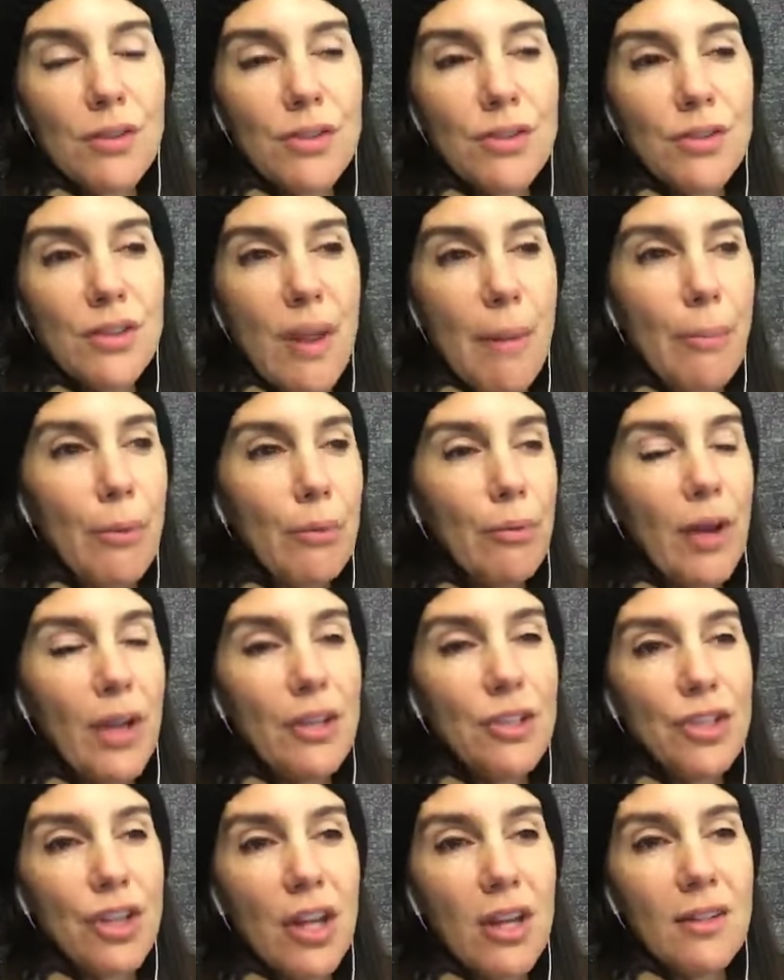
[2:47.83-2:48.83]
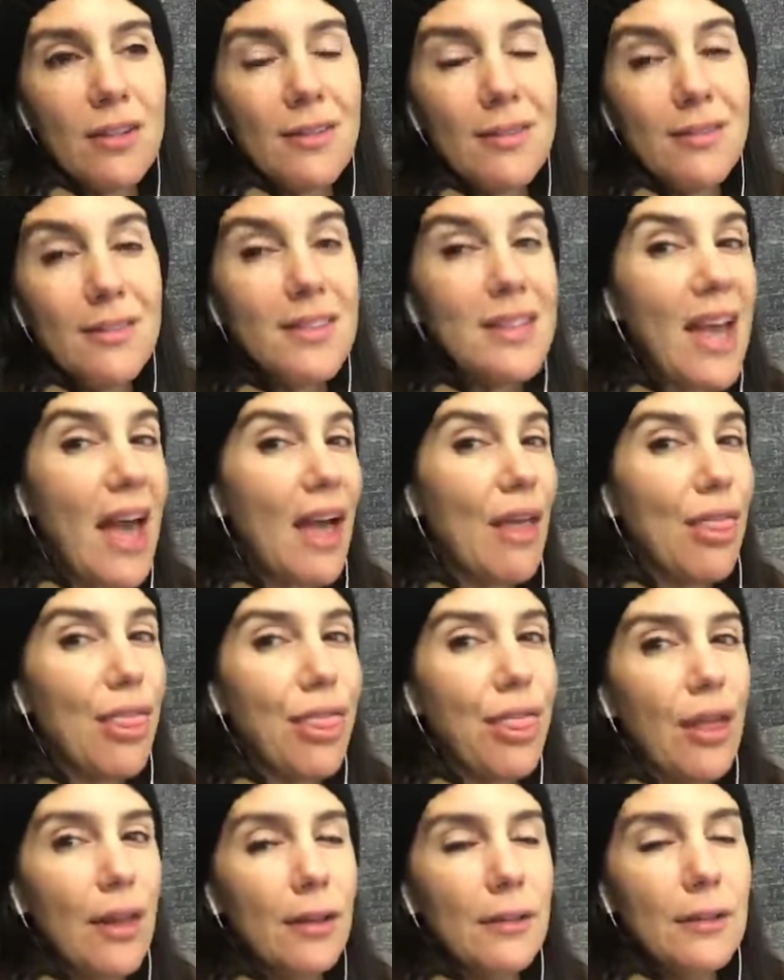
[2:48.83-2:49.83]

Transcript: separation, death.